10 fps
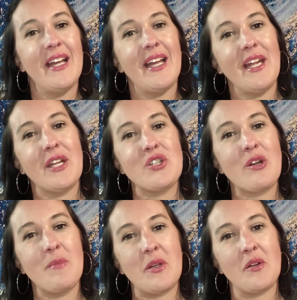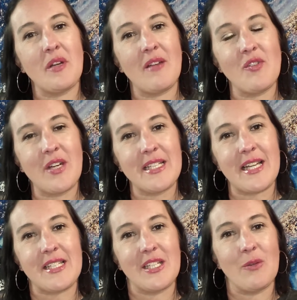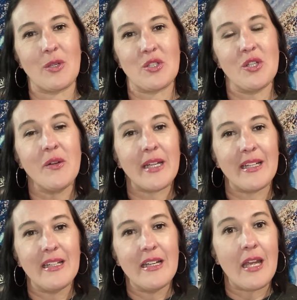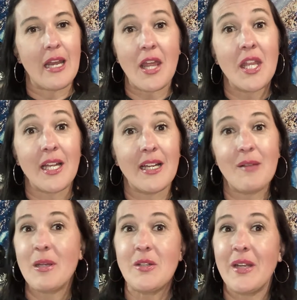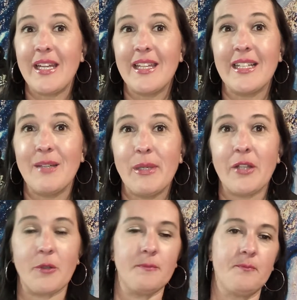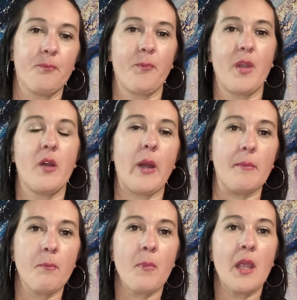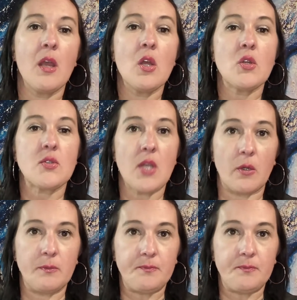and get your computer and have your kids ask you what you're doing. Nothing. I'm not doing anything. Leave me alone. Okay. So